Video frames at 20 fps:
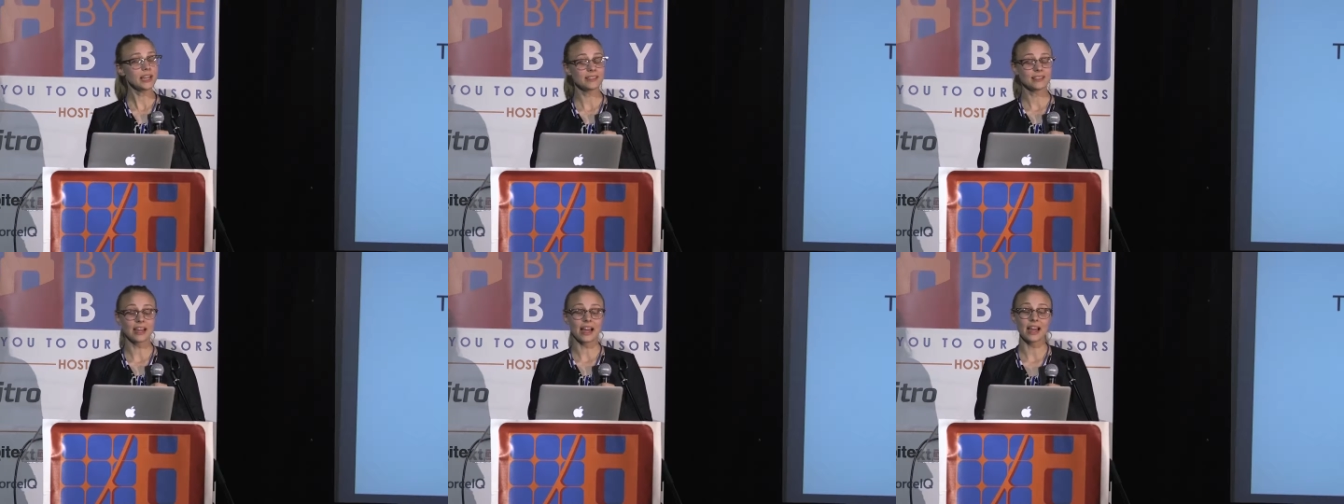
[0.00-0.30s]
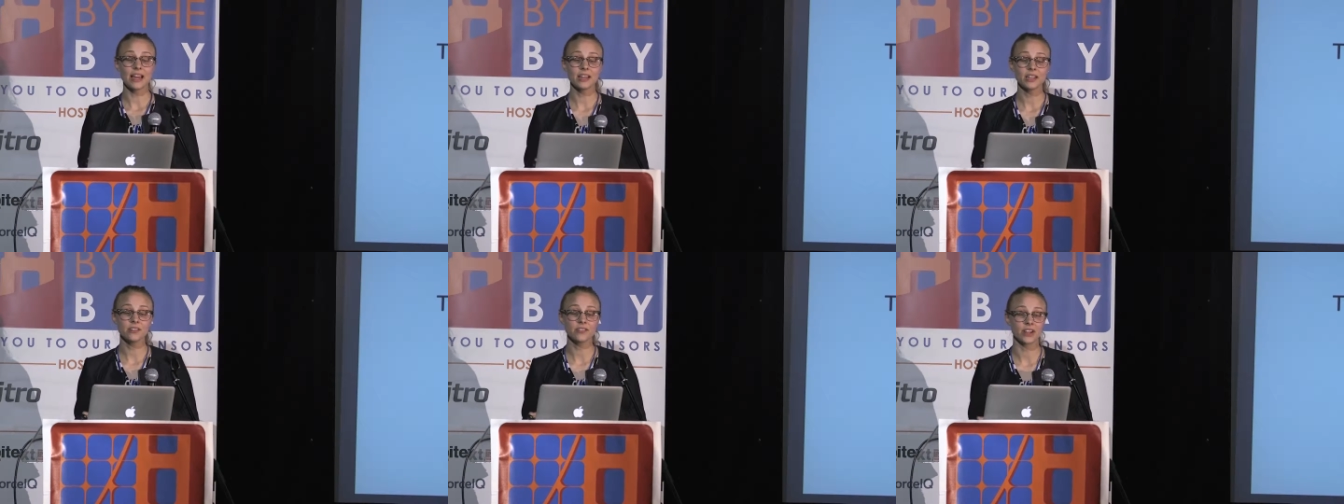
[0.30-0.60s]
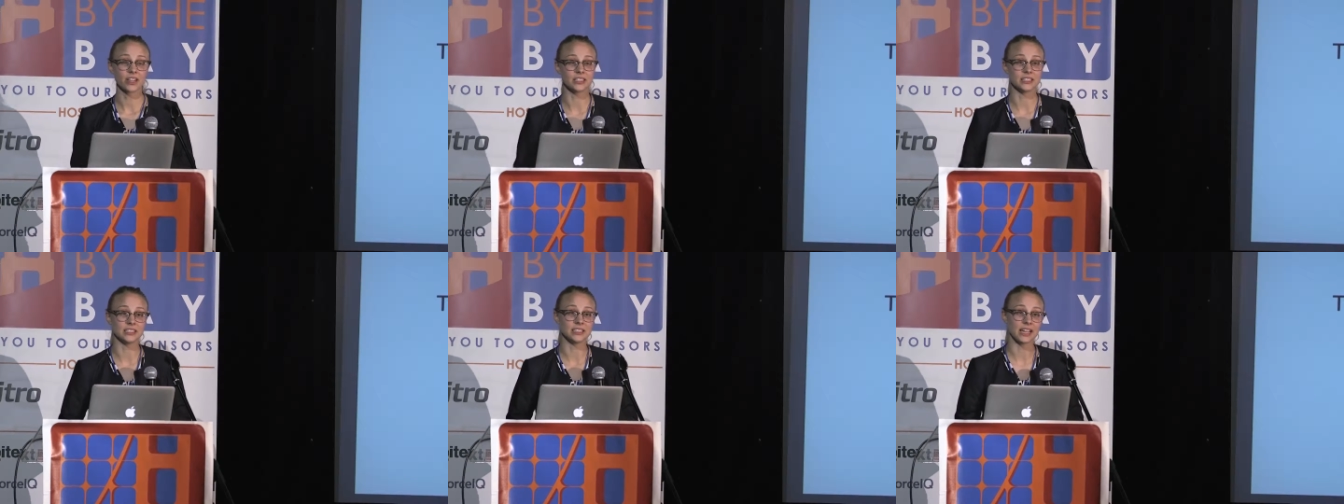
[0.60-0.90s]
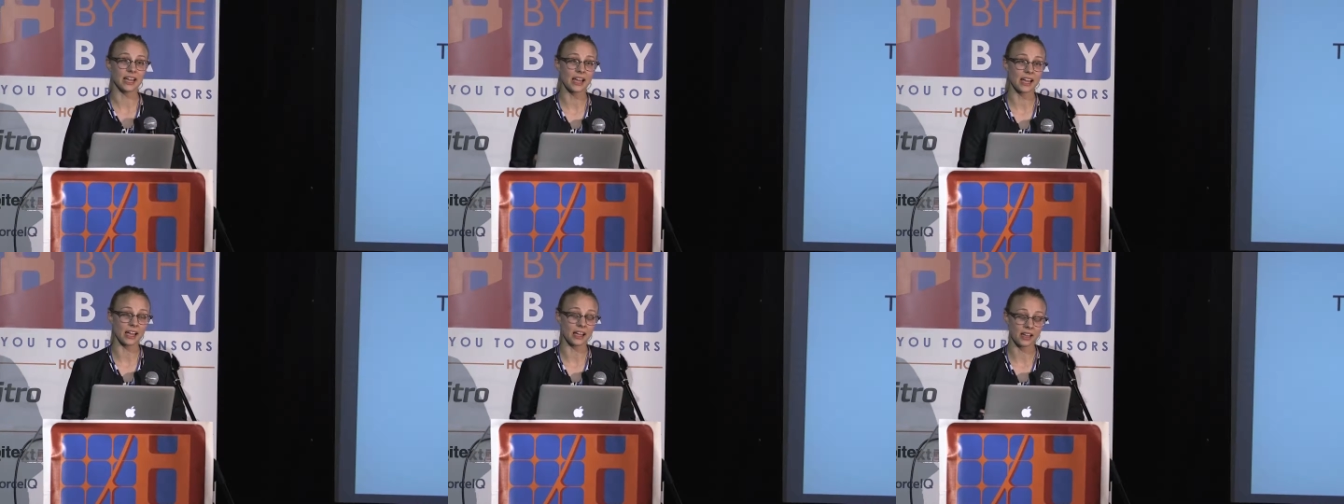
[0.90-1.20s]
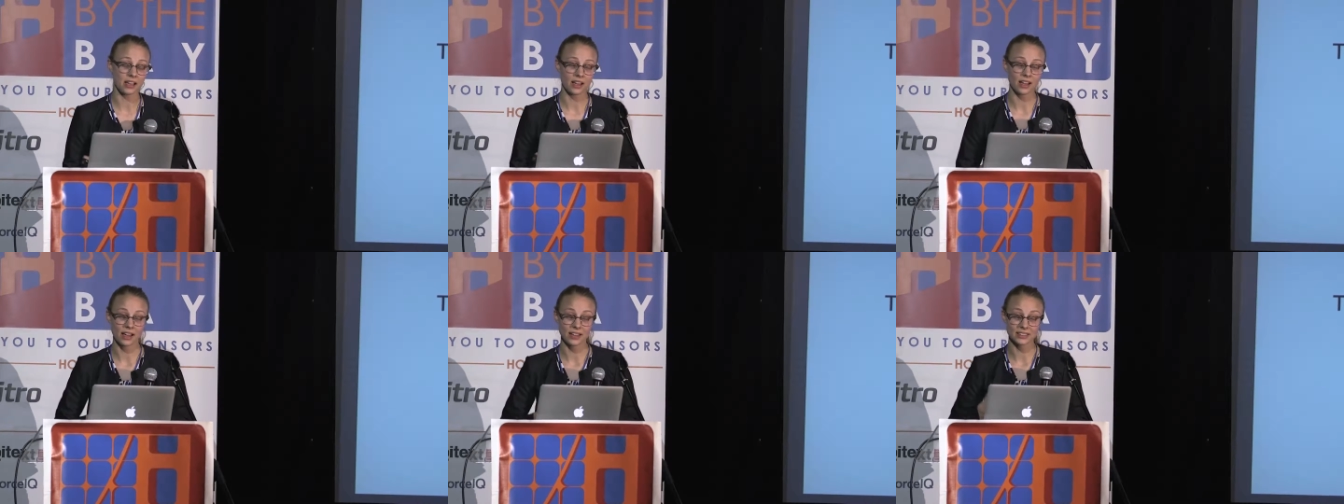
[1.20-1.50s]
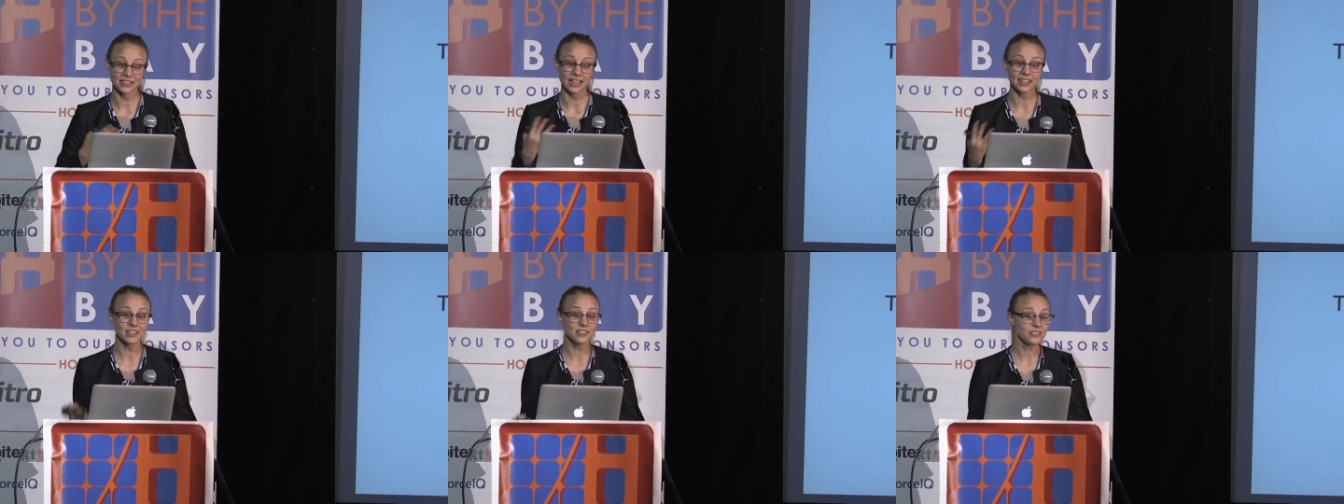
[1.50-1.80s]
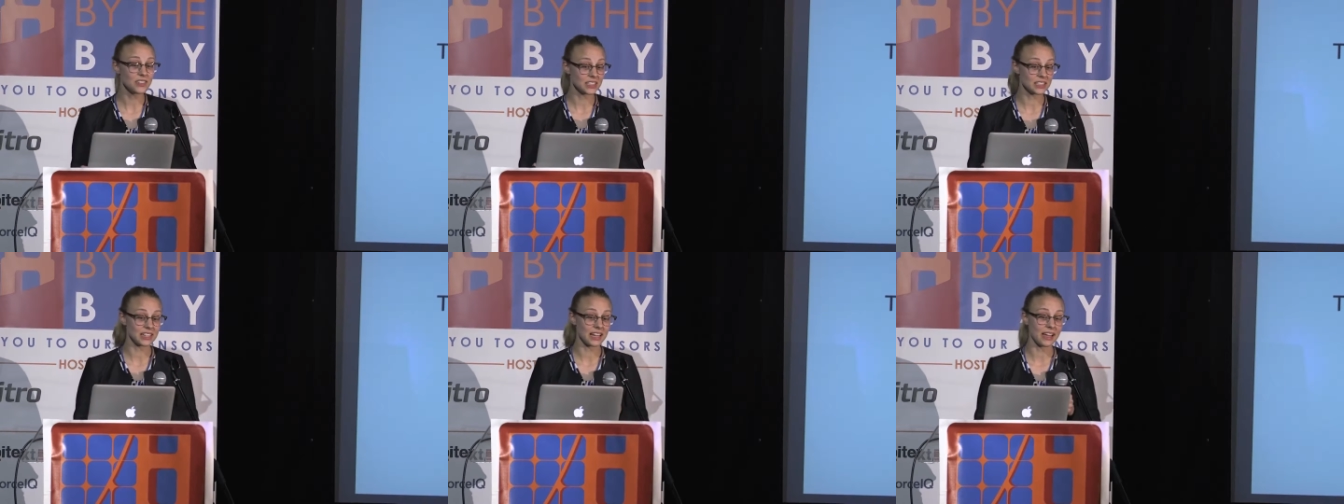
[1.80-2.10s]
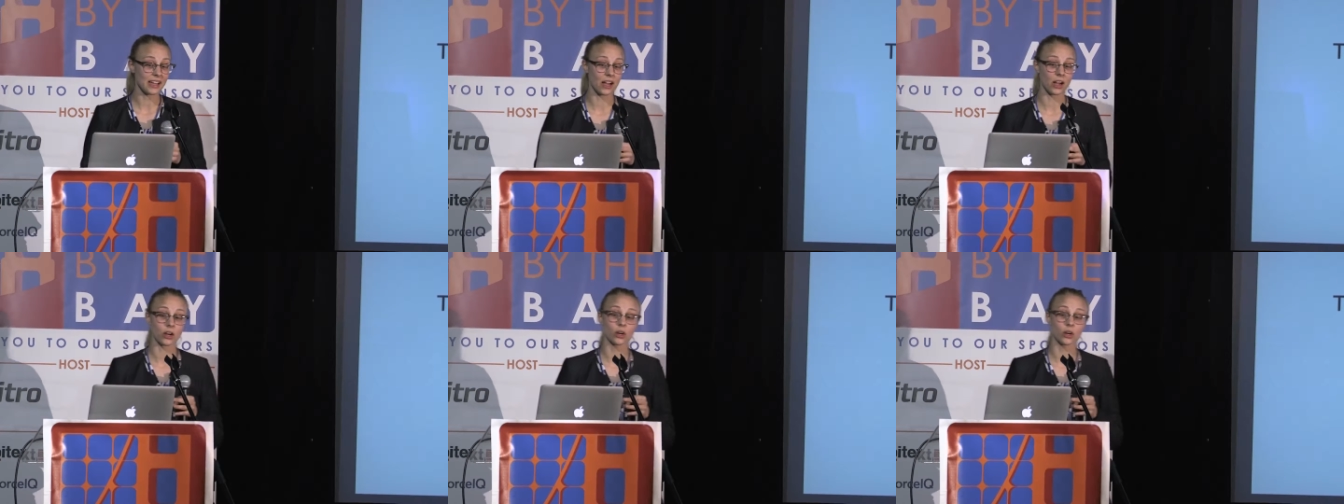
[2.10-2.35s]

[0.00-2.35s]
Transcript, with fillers: at the end of our day, at the end of the day, our